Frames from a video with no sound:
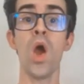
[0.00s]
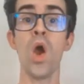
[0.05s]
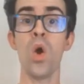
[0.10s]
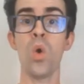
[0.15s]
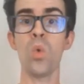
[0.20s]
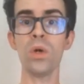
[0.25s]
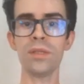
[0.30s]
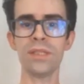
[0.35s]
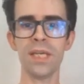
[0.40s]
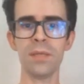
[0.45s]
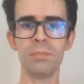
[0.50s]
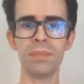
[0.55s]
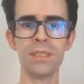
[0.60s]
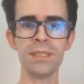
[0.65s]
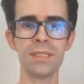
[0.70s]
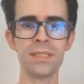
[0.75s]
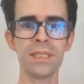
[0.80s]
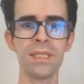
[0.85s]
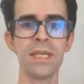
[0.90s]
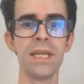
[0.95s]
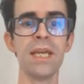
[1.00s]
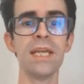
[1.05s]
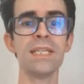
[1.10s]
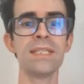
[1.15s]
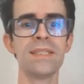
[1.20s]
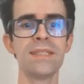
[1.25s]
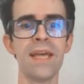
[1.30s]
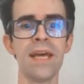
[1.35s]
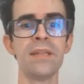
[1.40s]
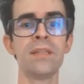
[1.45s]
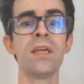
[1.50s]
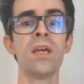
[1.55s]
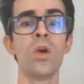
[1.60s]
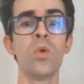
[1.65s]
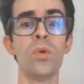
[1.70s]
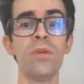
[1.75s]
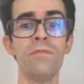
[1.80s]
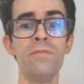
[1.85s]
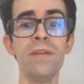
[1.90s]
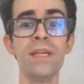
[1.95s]
What happens is that
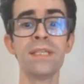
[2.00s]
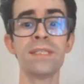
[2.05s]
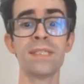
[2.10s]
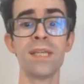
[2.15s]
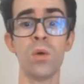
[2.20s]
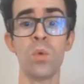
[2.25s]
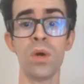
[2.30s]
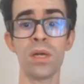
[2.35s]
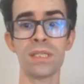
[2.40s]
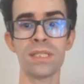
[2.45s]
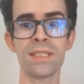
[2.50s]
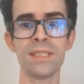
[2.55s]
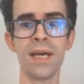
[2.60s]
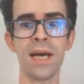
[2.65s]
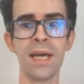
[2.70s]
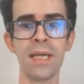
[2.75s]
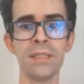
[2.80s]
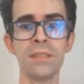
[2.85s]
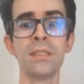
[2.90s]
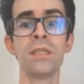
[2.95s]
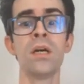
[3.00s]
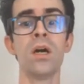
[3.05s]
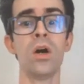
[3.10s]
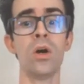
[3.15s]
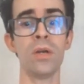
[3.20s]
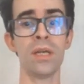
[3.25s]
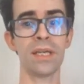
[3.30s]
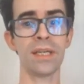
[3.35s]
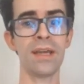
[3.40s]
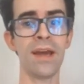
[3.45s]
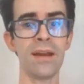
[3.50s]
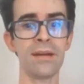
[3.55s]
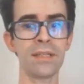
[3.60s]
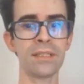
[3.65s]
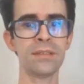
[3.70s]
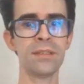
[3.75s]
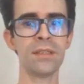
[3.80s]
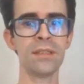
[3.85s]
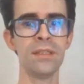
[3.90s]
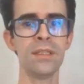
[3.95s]
we fix our sight on a
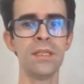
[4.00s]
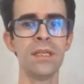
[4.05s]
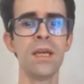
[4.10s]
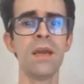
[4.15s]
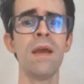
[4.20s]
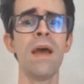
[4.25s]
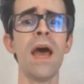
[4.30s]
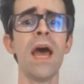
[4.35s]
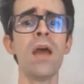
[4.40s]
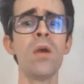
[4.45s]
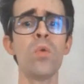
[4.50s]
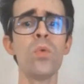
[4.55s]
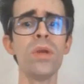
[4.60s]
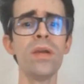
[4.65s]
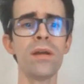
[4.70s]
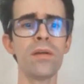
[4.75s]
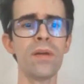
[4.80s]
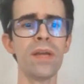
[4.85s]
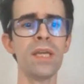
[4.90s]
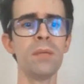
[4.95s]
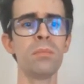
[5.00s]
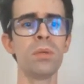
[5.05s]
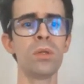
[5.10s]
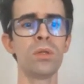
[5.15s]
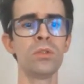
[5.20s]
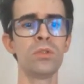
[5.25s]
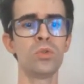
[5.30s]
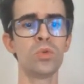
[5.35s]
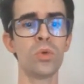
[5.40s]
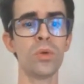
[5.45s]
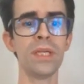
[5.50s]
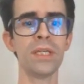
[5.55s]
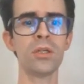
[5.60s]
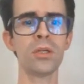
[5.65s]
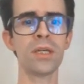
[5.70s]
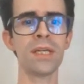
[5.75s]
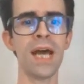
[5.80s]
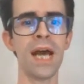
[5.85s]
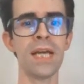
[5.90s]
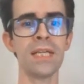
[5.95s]
character and we are able to
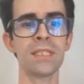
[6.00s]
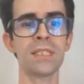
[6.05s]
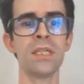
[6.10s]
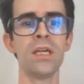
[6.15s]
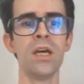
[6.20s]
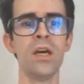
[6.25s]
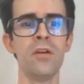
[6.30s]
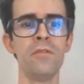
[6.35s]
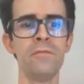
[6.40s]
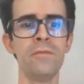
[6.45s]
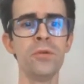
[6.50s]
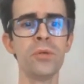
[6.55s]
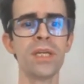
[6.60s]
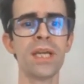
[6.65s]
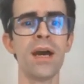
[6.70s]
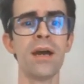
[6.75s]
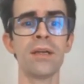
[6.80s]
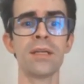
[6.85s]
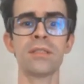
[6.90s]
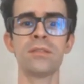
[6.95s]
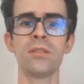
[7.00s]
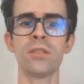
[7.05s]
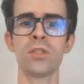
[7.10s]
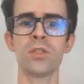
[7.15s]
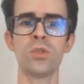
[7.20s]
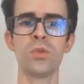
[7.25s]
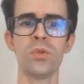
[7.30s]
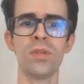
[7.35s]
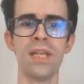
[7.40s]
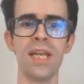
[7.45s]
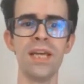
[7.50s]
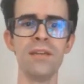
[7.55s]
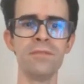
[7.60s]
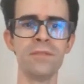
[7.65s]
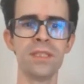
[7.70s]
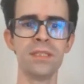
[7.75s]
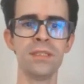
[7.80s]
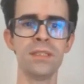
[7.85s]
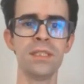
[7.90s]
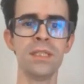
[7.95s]
recognize a few characters to the
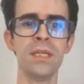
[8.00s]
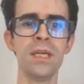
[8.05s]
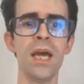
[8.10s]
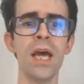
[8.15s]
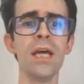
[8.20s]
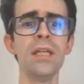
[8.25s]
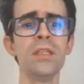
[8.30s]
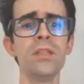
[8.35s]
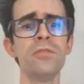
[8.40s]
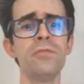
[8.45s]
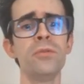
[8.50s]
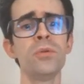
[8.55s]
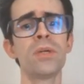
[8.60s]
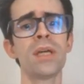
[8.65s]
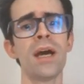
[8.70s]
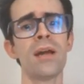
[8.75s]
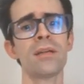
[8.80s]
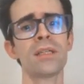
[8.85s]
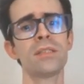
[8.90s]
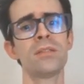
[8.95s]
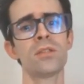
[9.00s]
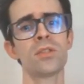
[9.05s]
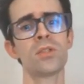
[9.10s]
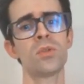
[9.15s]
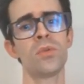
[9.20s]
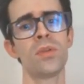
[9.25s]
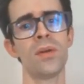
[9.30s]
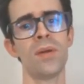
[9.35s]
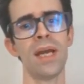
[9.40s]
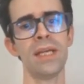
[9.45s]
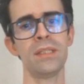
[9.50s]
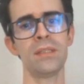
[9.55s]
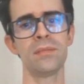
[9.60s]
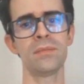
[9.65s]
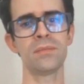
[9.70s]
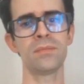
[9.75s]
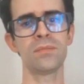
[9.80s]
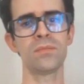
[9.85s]
left and a few characters to the right.